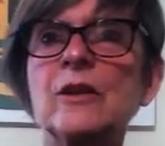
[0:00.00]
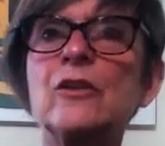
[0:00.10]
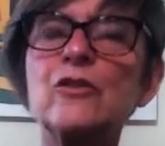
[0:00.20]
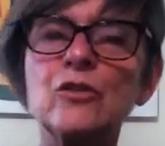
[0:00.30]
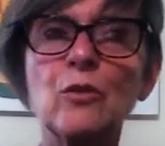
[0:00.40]

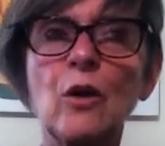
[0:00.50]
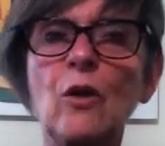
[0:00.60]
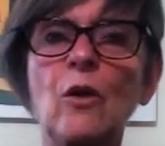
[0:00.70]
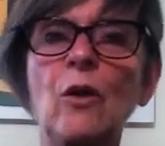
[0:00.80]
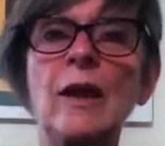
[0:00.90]

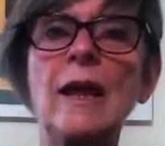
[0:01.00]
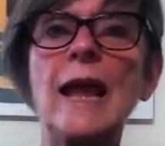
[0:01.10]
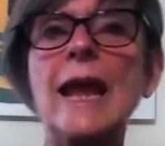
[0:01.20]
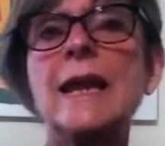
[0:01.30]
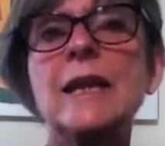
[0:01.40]
control
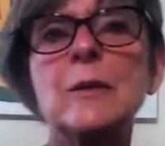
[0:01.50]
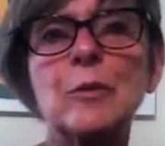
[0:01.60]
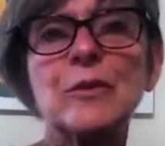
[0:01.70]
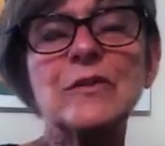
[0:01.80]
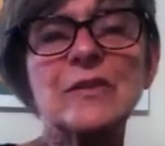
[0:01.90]
eighty
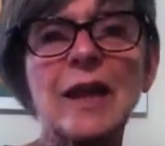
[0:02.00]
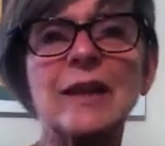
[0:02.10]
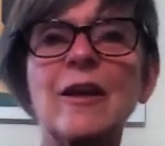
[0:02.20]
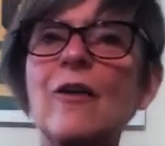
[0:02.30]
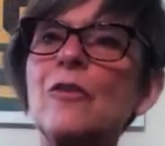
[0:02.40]

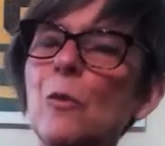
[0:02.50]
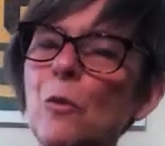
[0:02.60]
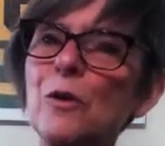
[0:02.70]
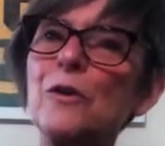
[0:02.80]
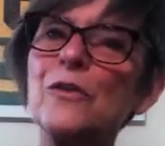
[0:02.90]
percent of the
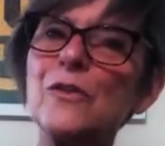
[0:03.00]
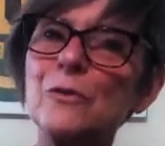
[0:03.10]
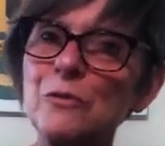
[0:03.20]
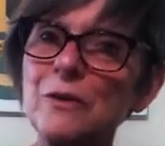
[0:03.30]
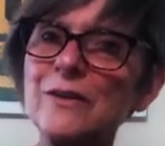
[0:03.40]
world's
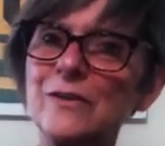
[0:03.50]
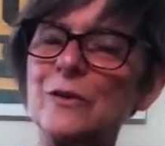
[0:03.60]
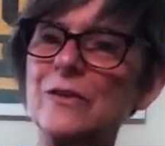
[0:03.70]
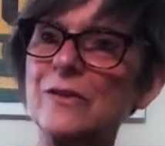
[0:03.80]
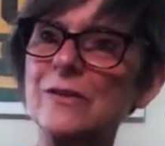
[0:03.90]

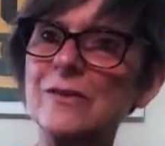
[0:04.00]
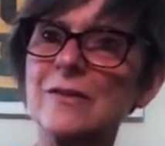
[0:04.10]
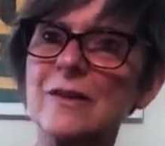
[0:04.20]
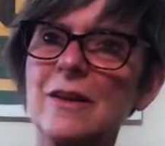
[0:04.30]
resources?